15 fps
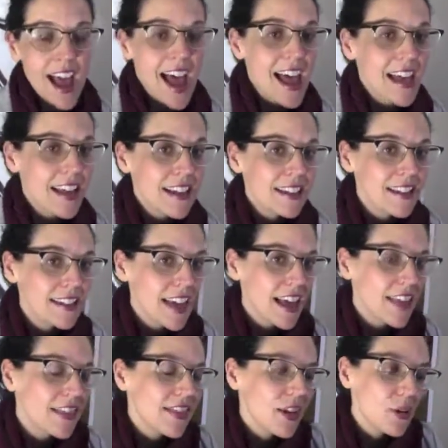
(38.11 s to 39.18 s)
and
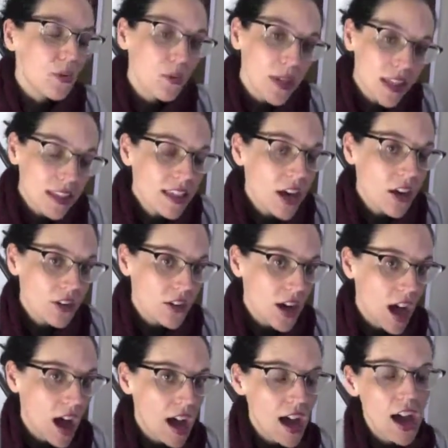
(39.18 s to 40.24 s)
there really are
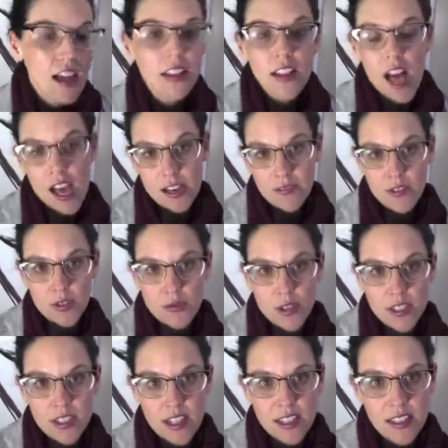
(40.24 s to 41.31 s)
not a lot of
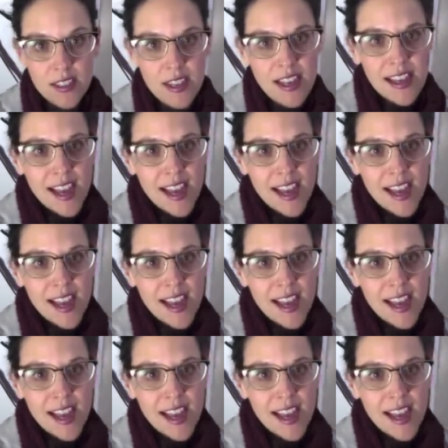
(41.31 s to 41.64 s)
differences.